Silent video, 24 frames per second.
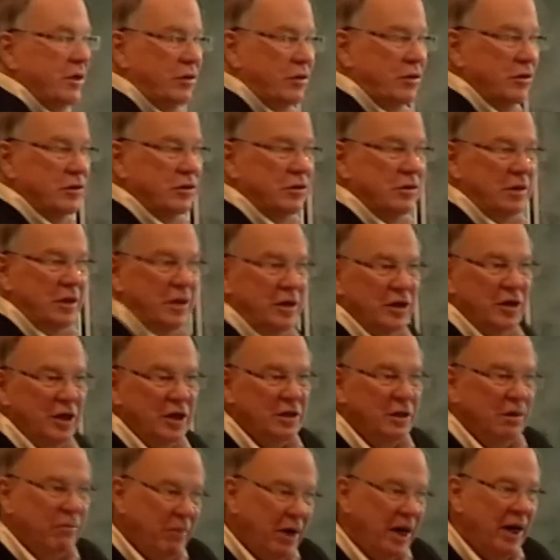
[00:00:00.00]
there's, it
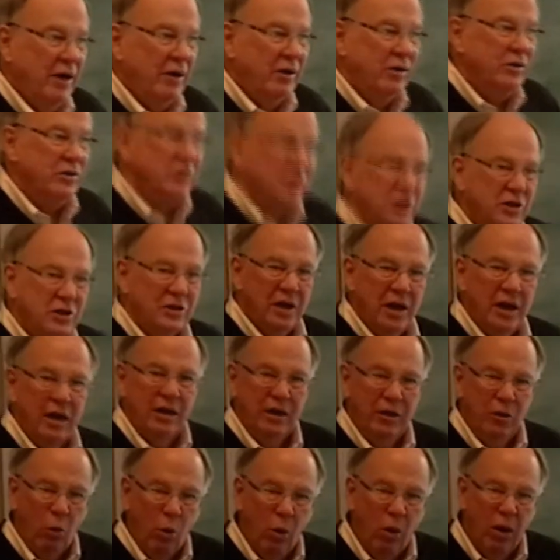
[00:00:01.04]
doesn't matter. There's
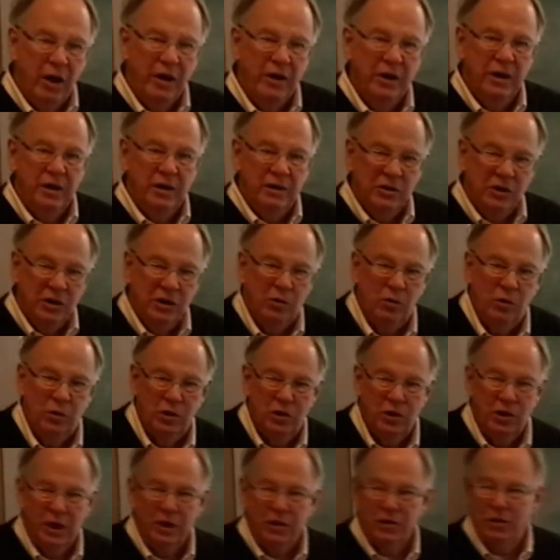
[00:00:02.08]
exactly one zero
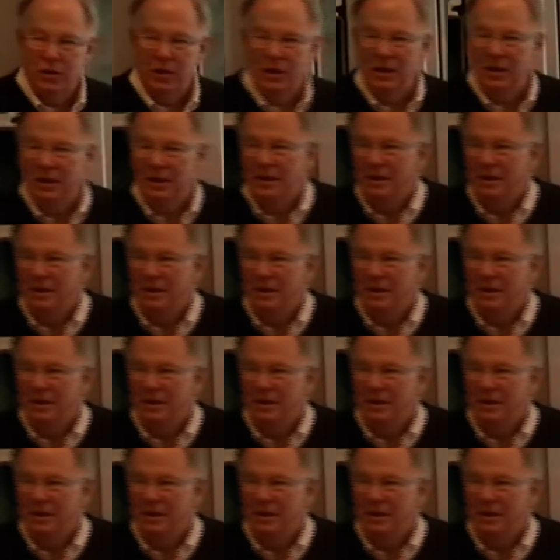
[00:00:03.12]
section,